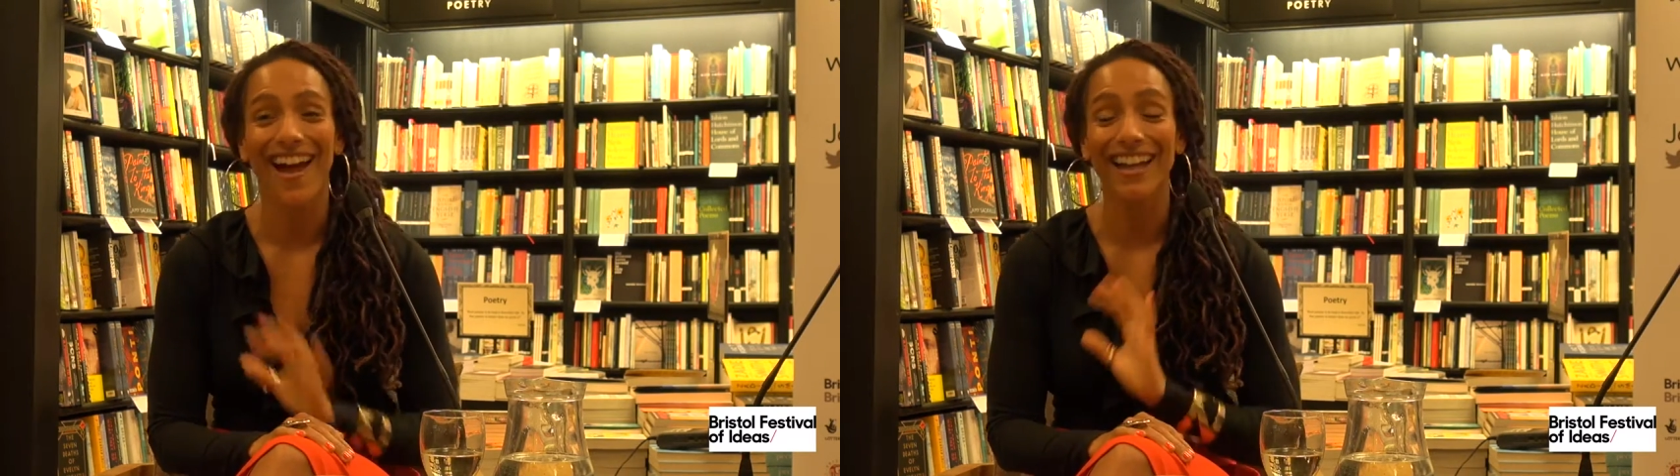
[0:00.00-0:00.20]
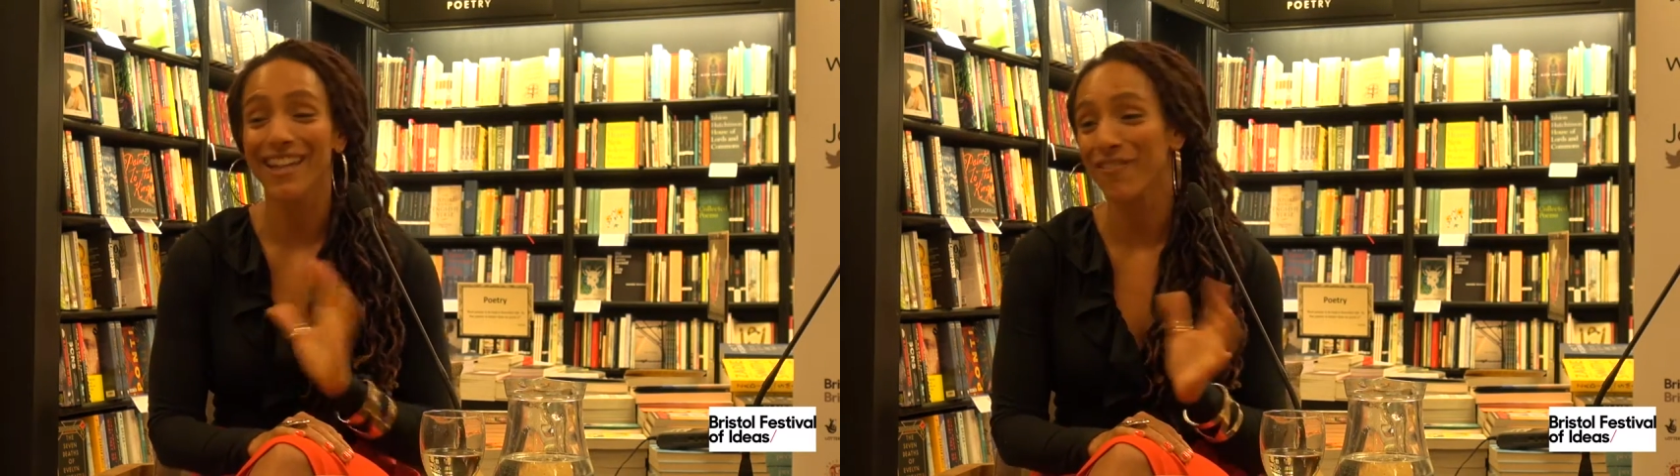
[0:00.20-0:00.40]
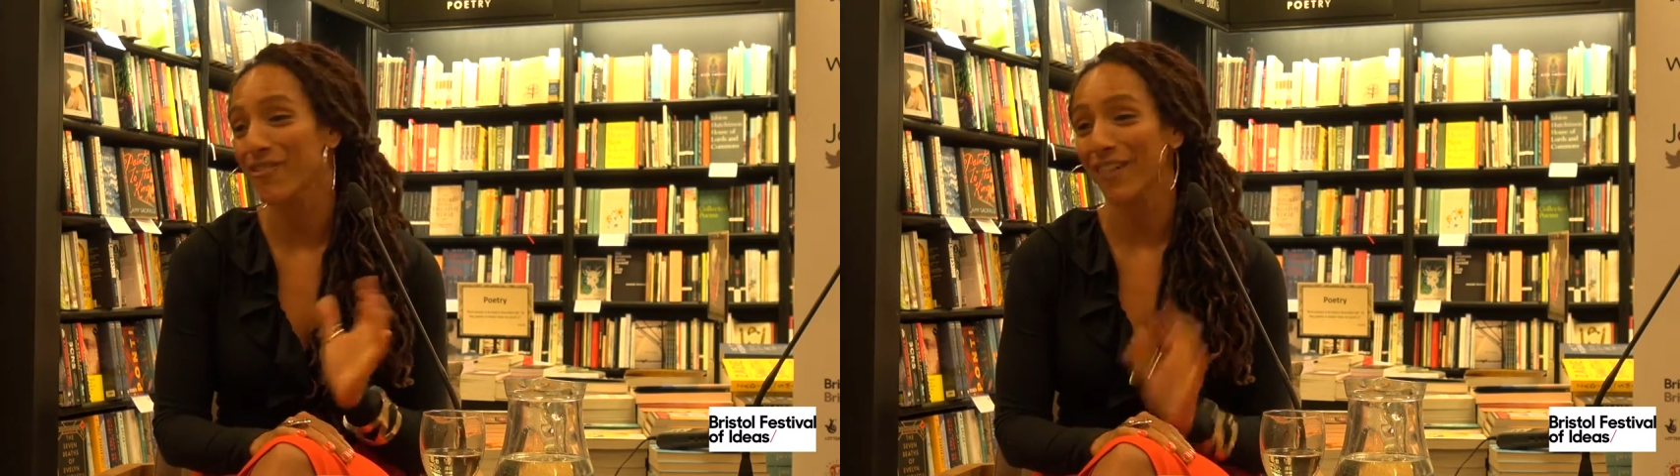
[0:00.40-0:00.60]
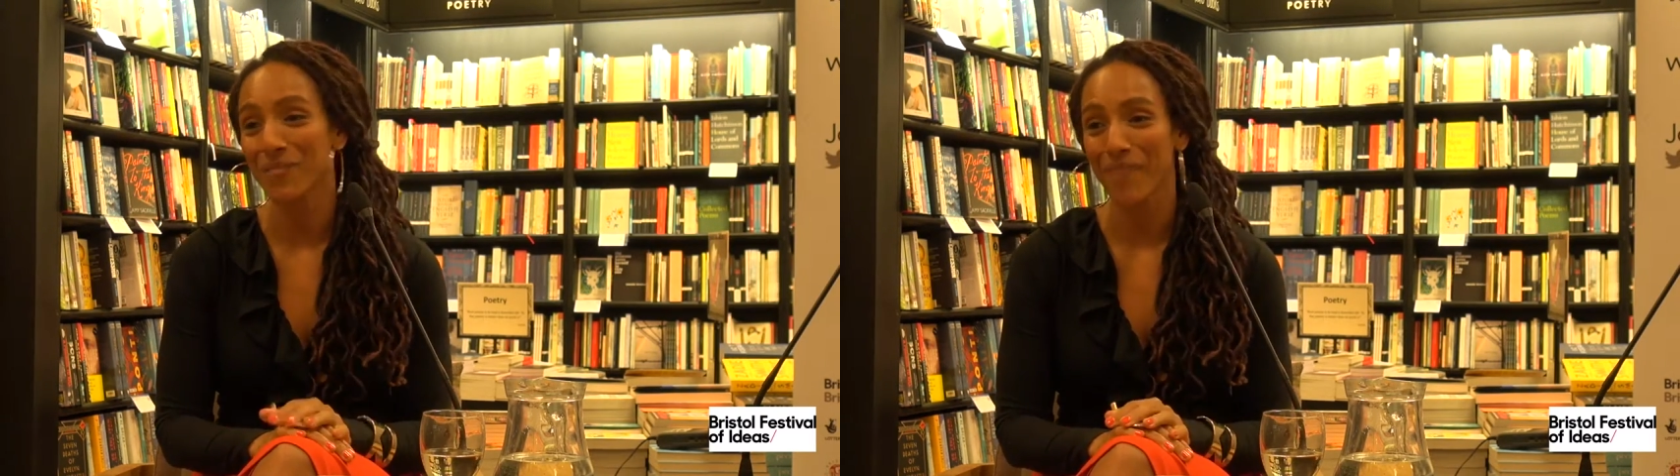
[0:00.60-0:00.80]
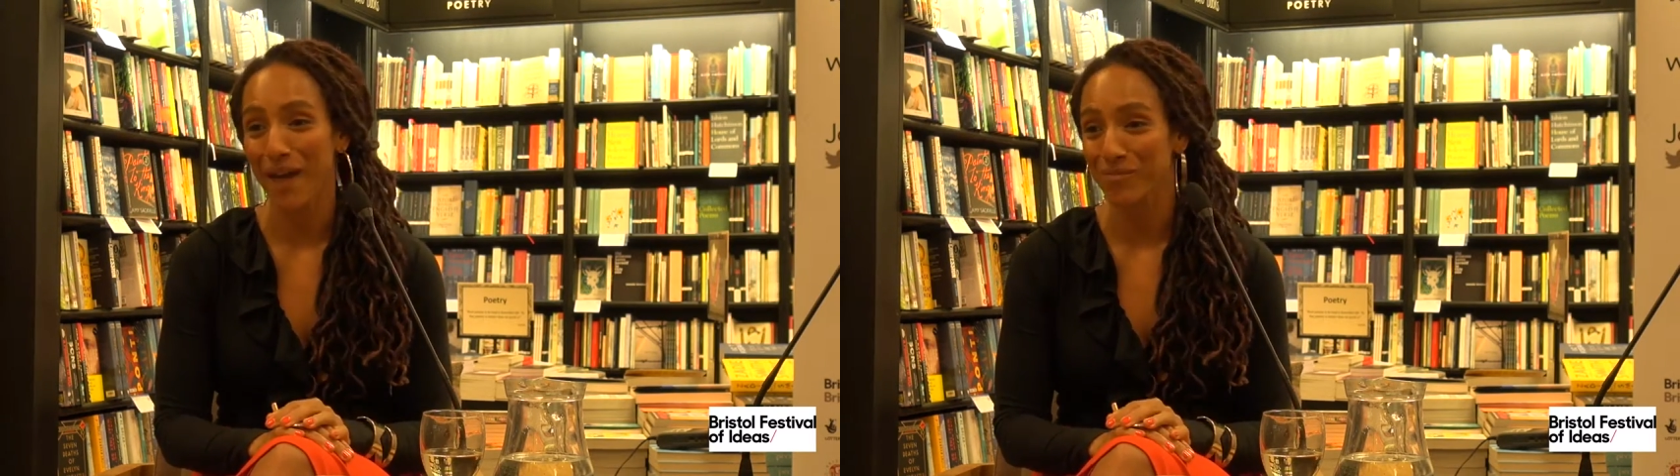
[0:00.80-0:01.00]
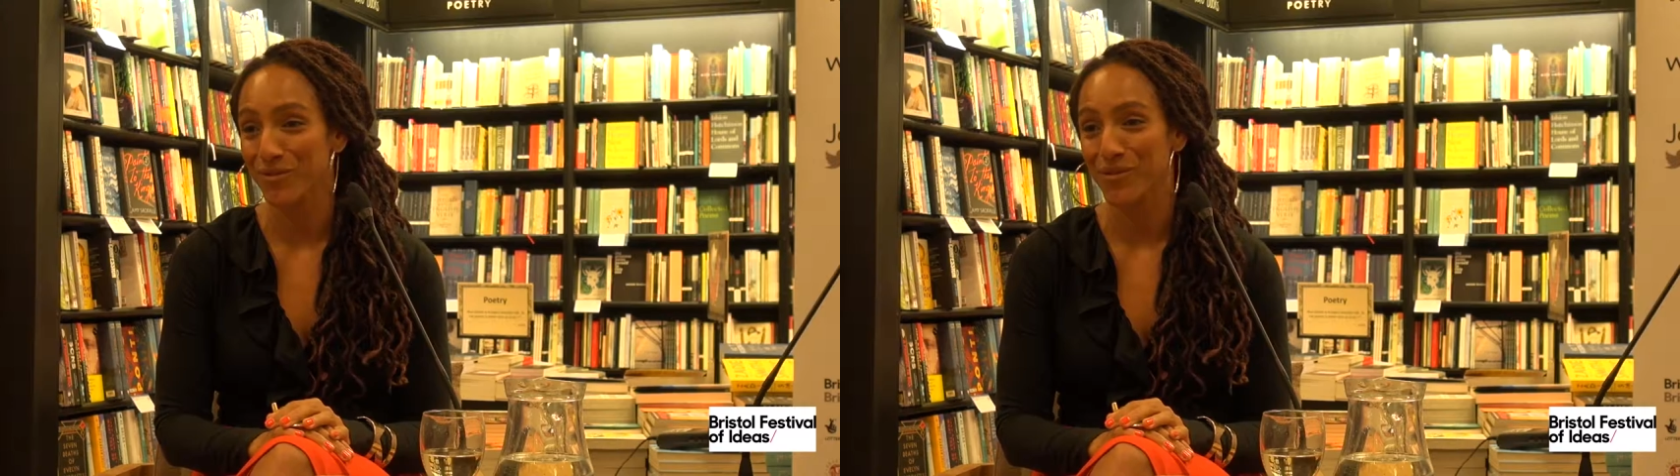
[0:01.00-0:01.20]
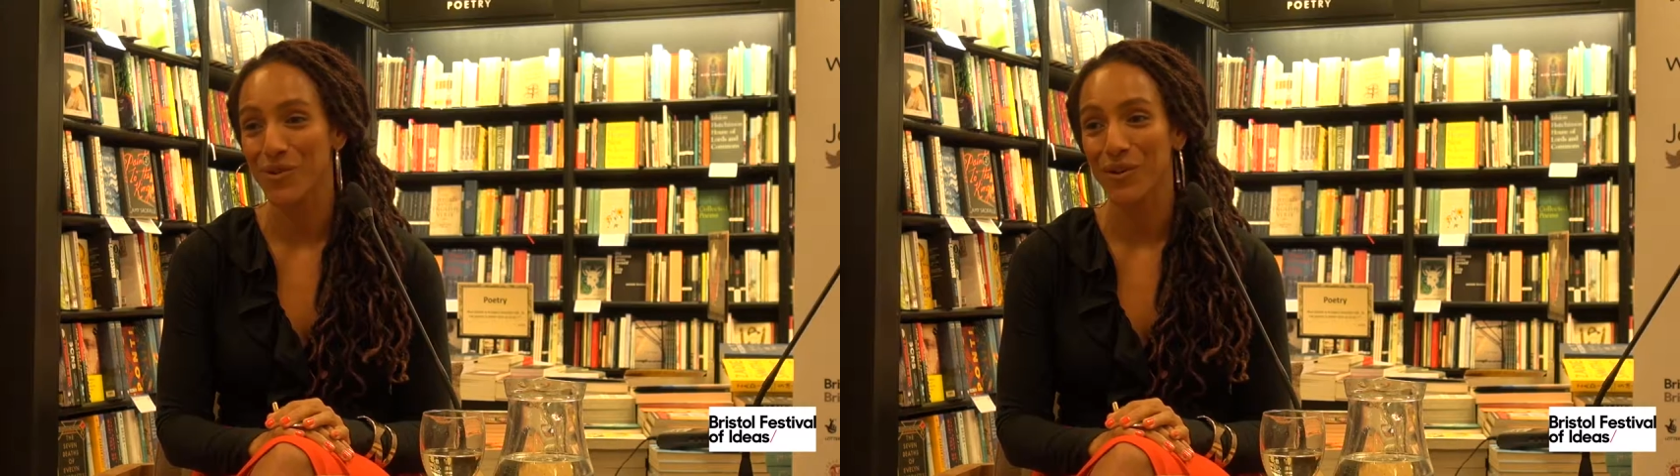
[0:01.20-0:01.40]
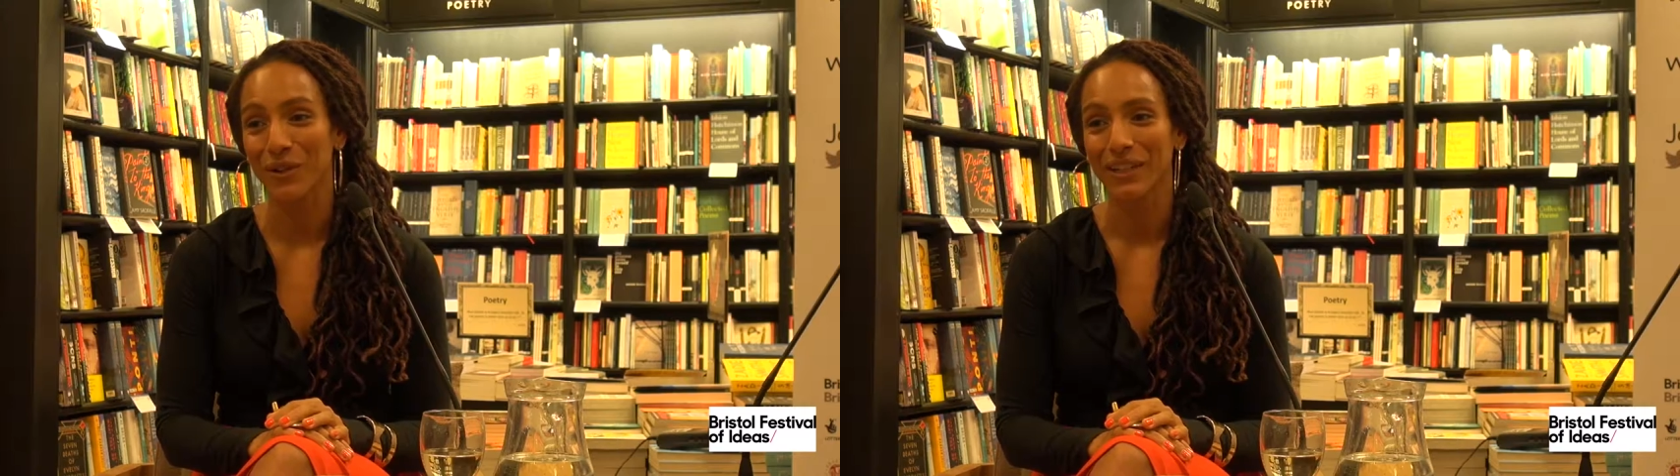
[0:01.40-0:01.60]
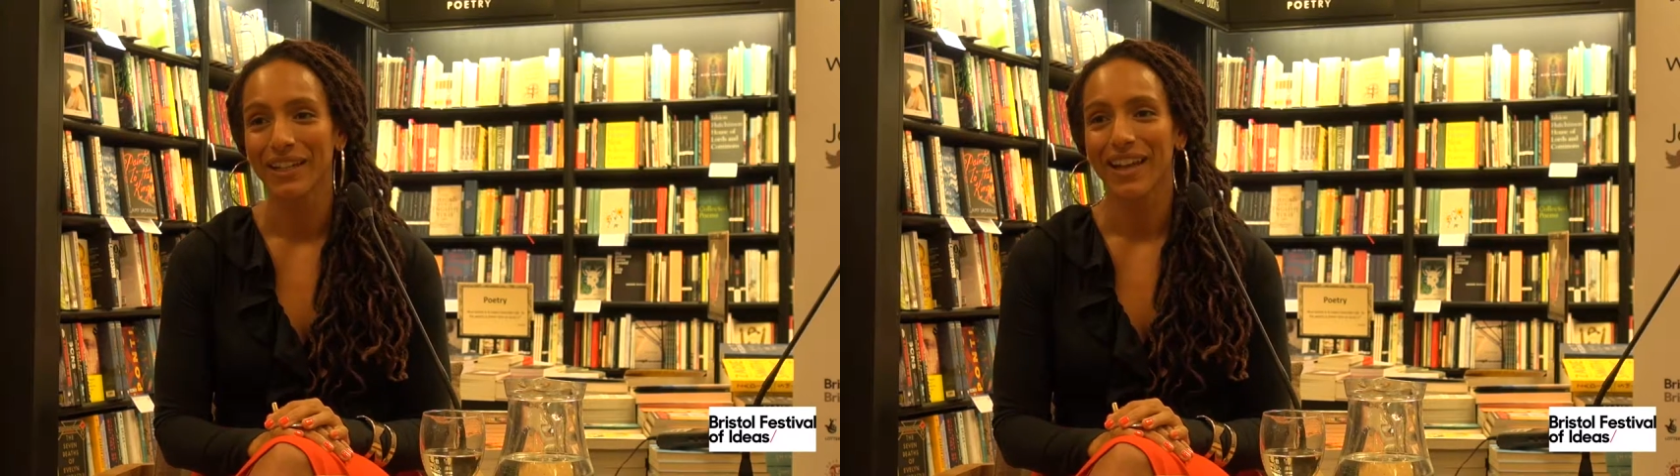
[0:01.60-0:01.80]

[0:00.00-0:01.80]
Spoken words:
I'd never read them back before.